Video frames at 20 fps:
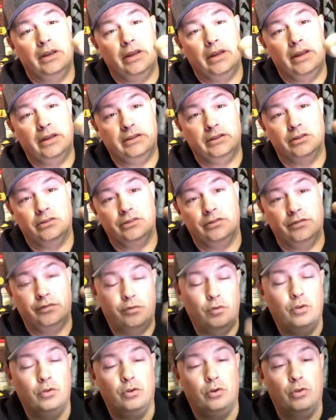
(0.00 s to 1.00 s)
it doesn't
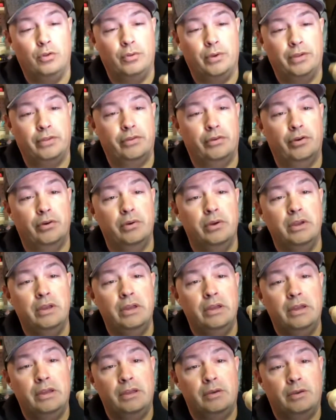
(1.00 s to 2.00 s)
fall all the way through,
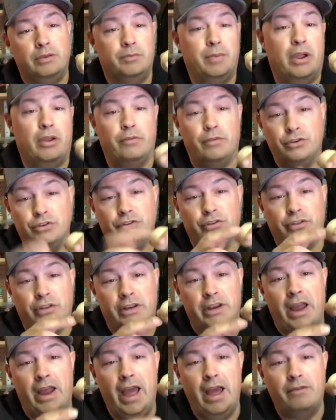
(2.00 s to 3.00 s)
because my original
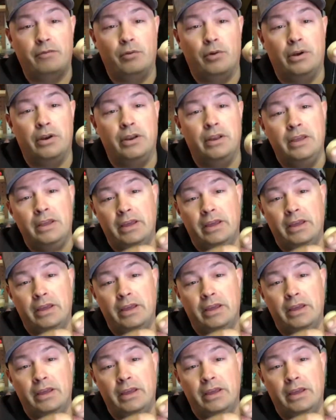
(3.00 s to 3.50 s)
didn't have one